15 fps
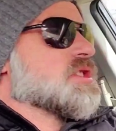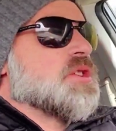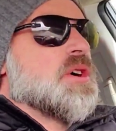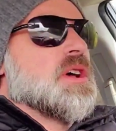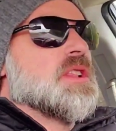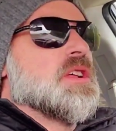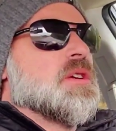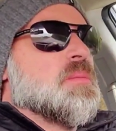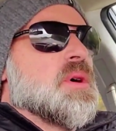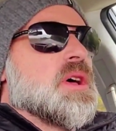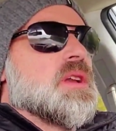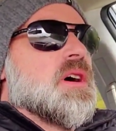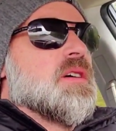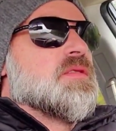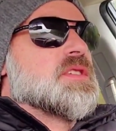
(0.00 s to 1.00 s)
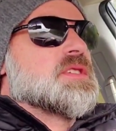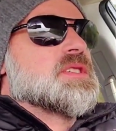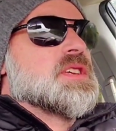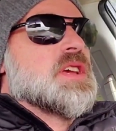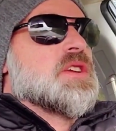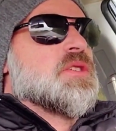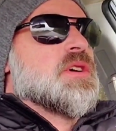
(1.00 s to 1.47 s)
show you a little bit of the
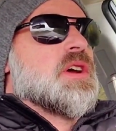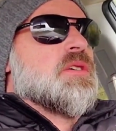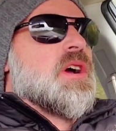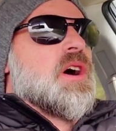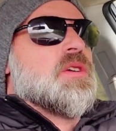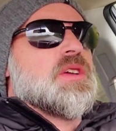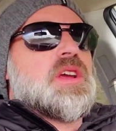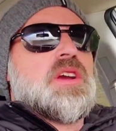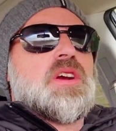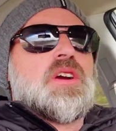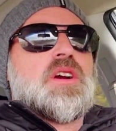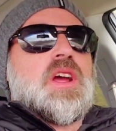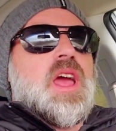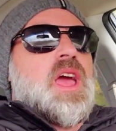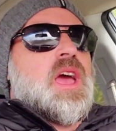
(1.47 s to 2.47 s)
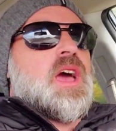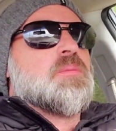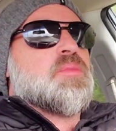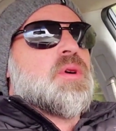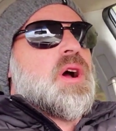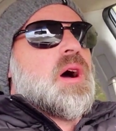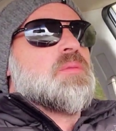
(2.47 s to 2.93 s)
scenery around here, and
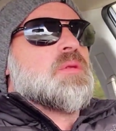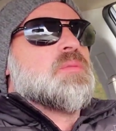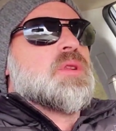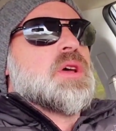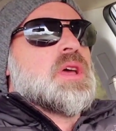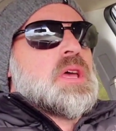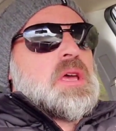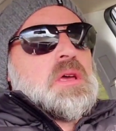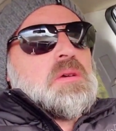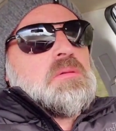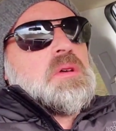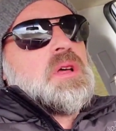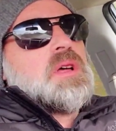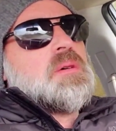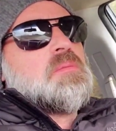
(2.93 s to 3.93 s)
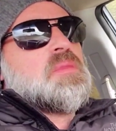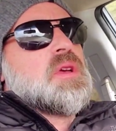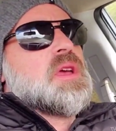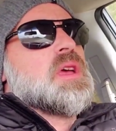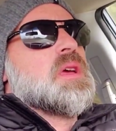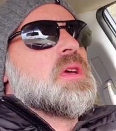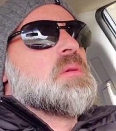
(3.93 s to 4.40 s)
probably
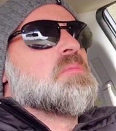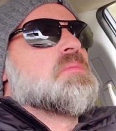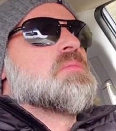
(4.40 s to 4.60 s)
be